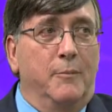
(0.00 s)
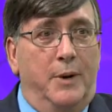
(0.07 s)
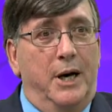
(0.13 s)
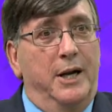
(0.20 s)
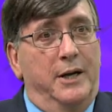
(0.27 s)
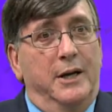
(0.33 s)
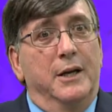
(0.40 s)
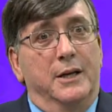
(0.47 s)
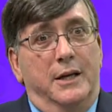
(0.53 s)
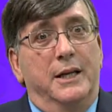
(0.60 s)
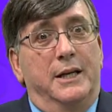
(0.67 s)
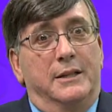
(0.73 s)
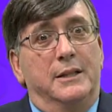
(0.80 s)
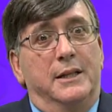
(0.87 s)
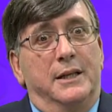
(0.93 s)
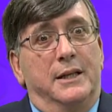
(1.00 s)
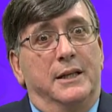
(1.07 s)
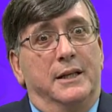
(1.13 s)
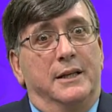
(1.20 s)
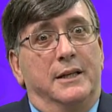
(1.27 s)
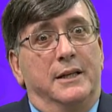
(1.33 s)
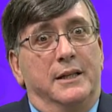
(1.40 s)
But
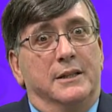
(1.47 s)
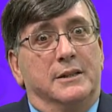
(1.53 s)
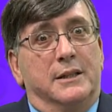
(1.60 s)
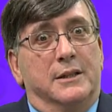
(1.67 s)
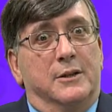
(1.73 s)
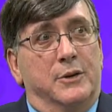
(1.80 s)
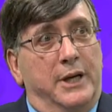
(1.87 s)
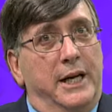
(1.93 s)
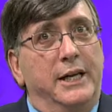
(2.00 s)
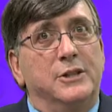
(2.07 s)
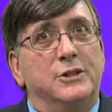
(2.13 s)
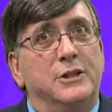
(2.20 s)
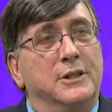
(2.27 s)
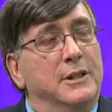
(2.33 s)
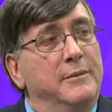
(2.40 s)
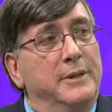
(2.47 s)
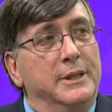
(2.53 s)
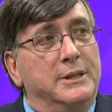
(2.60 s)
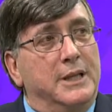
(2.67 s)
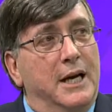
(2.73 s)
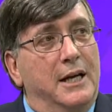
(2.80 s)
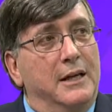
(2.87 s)
it's a creation.
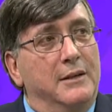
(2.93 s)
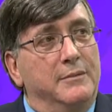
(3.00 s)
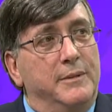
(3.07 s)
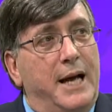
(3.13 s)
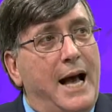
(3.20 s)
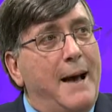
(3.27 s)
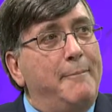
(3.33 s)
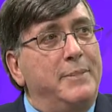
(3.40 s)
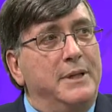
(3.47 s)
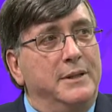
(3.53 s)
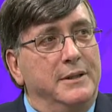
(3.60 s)
It's got to happen.